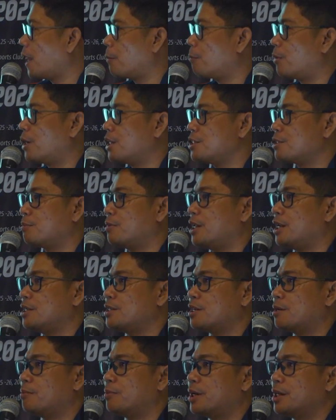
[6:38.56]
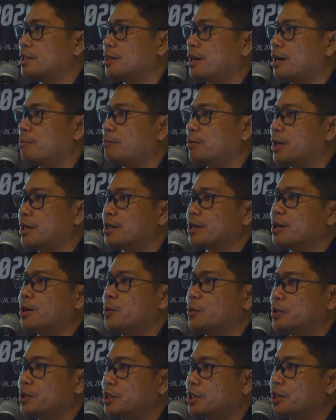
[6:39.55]
a project manager, a product
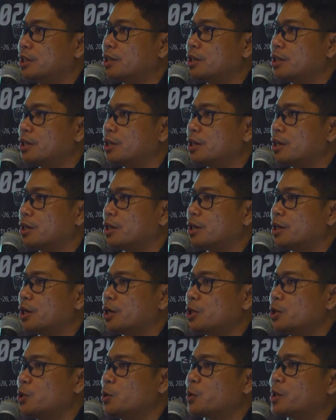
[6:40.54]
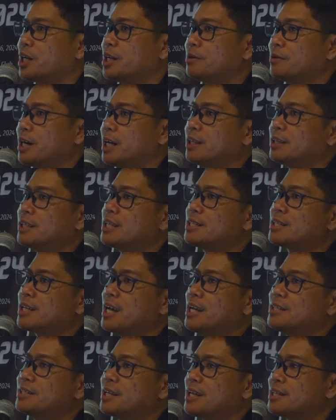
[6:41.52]
owner, you can write test
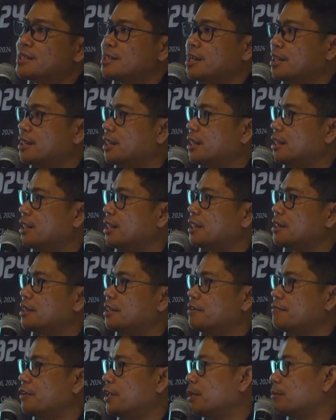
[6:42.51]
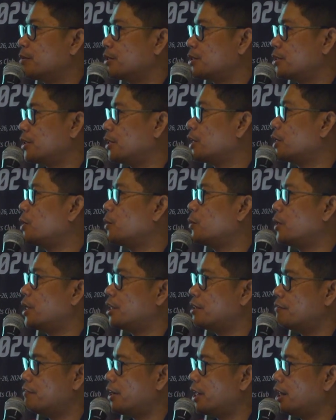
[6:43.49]
cases and then let the developers or the
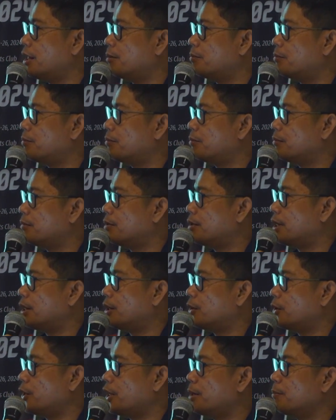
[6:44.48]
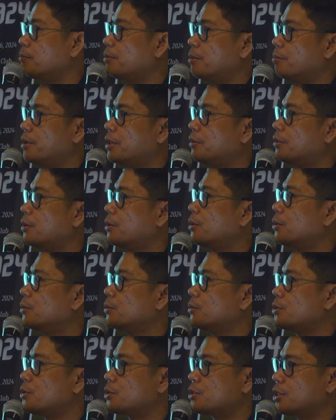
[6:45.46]
QA develop or implement
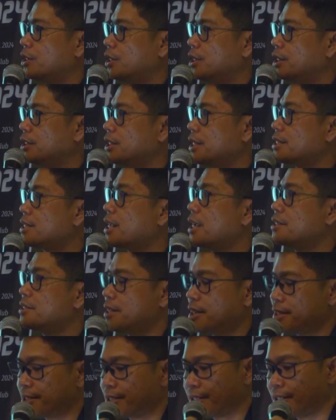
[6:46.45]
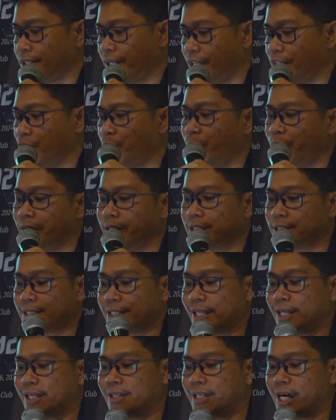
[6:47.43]
those test cases. And you will
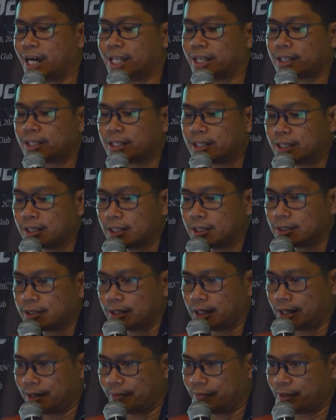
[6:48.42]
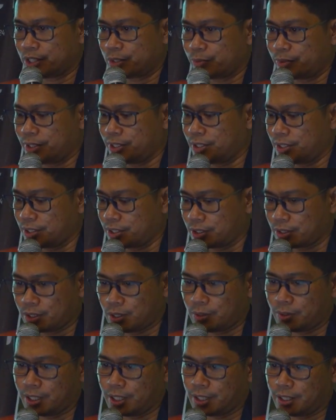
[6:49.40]
see that as we
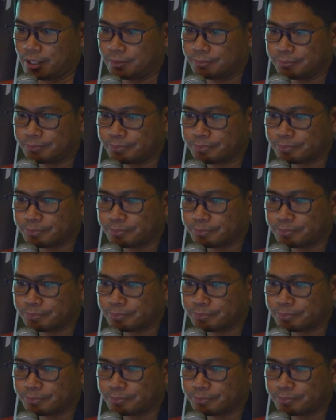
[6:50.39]
go along.